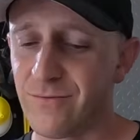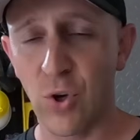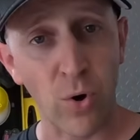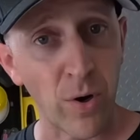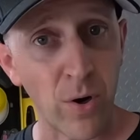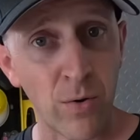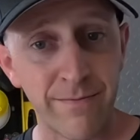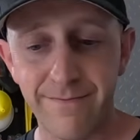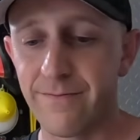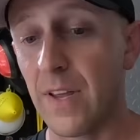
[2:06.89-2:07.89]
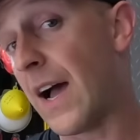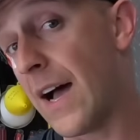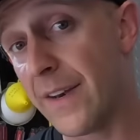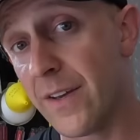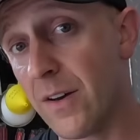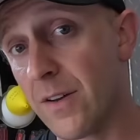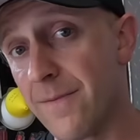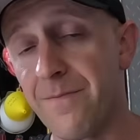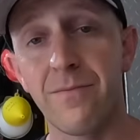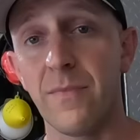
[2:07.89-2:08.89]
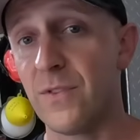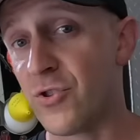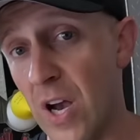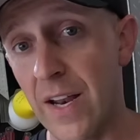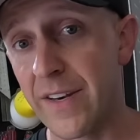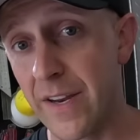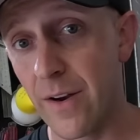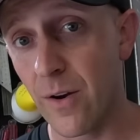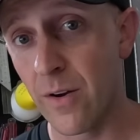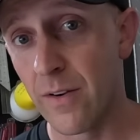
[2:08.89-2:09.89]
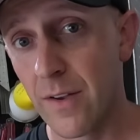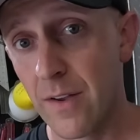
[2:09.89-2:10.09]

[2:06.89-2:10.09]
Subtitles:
Toro, Honda, John Deere,